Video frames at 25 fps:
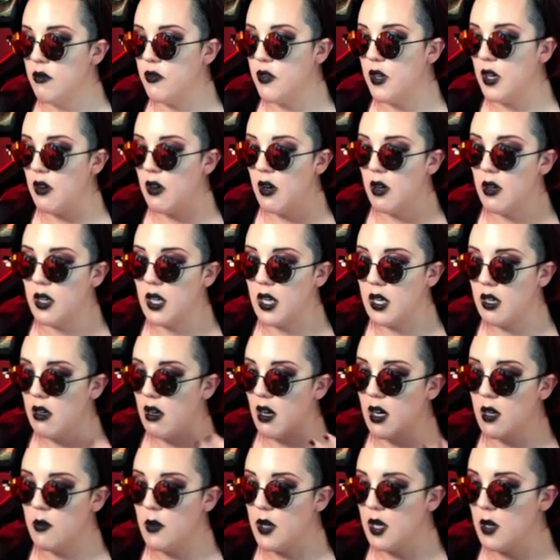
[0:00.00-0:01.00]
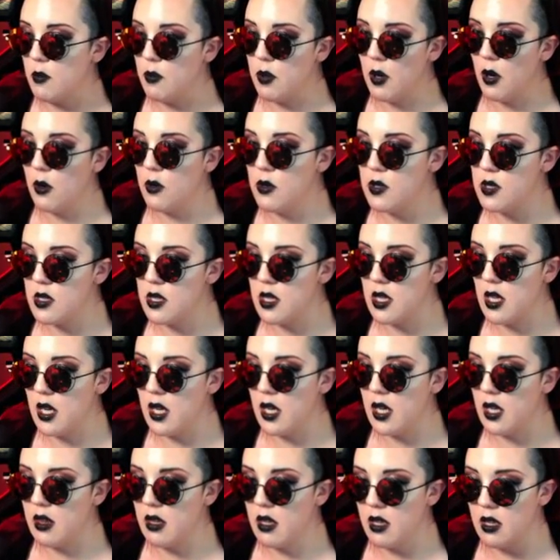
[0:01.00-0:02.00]
figure out like an automated post
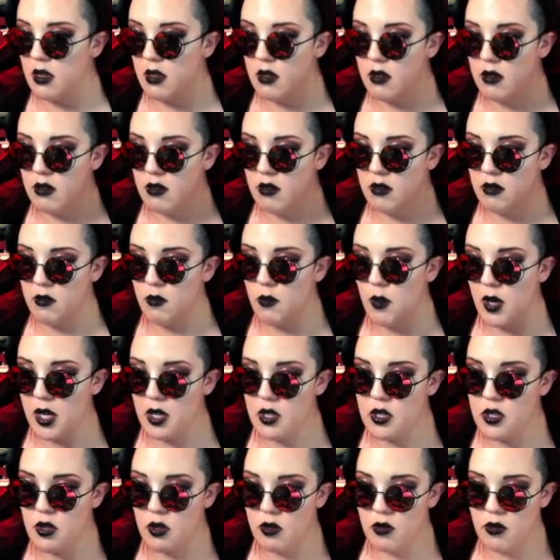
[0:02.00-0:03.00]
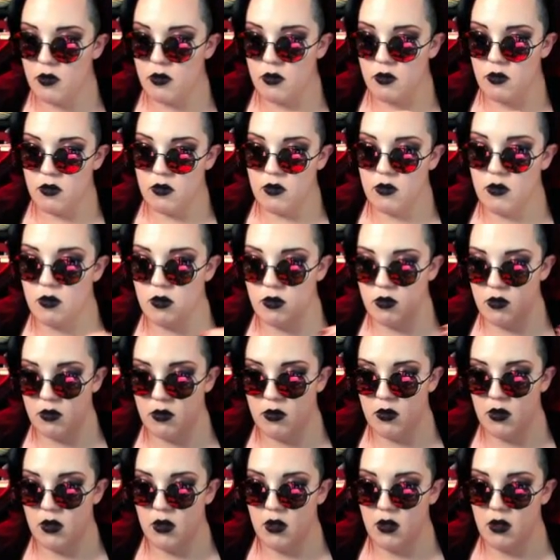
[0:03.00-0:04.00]
thing and then make sure
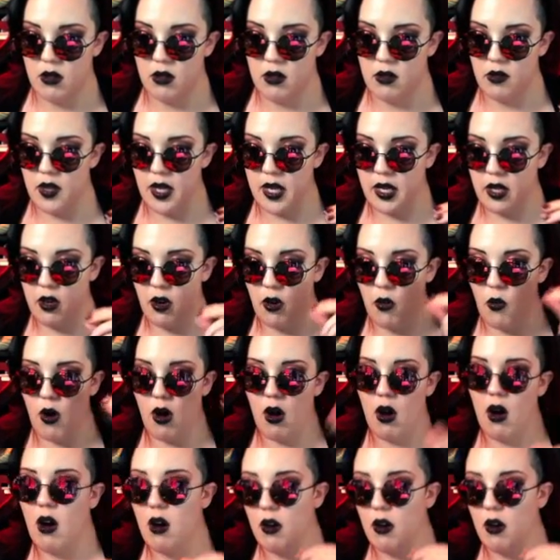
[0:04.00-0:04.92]
they go